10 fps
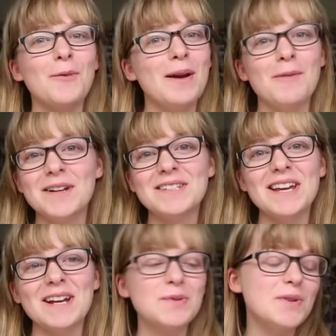are way worse
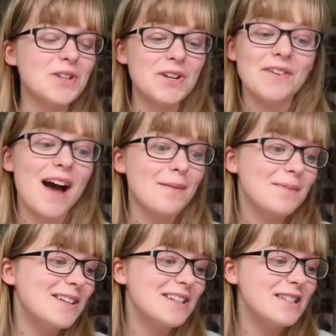things which could have
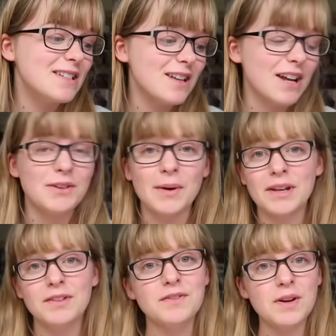happened, and I know
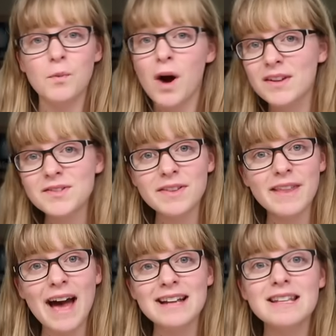I could have done worse
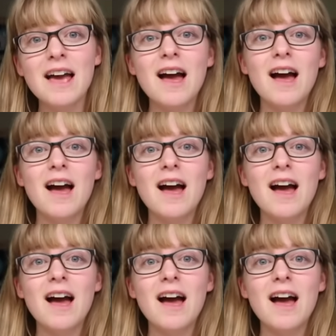on that.